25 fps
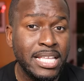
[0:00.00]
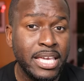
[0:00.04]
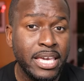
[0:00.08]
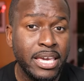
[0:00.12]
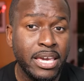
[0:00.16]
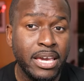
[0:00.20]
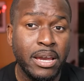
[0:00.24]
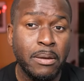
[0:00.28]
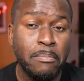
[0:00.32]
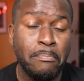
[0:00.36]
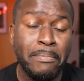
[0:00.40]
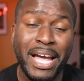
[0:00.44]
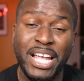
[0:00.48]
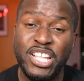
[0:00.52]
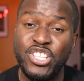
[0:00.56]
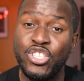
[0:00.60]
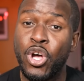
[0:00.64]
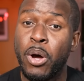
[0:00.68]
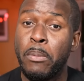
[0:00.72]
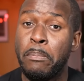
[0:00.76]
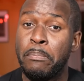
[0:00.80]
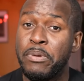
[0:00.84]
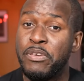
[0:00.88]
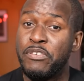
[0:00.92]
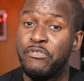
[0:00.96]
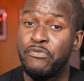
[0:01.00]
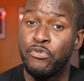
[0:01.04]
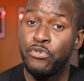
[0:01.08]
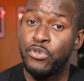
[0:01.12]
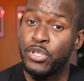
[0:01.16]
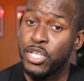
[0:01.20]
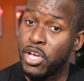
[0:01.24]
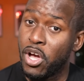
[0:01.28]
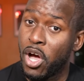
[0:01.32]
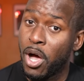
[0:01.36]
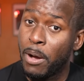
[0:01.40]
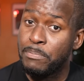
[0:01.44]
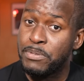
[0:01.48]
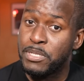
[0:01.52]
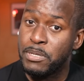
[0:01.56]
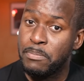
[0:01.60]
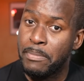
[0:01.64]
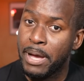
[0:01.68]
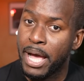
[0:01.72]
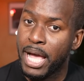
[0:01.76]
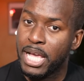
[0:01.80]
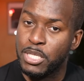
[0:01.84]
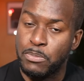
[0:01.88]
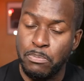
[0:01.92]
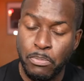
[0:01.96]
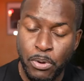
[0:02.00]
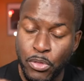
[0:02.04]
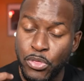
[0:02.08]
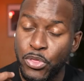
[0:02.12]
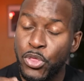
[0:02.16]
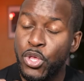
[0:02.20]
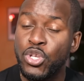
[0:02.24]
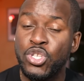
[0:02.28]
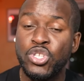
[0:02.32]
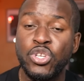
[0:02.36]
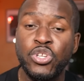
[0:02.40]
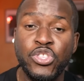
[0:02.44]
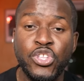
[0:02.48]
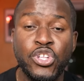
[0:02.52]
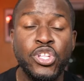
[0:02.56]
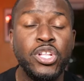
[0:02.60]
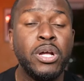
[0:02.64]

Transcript: here might not be fully optimized, but those are the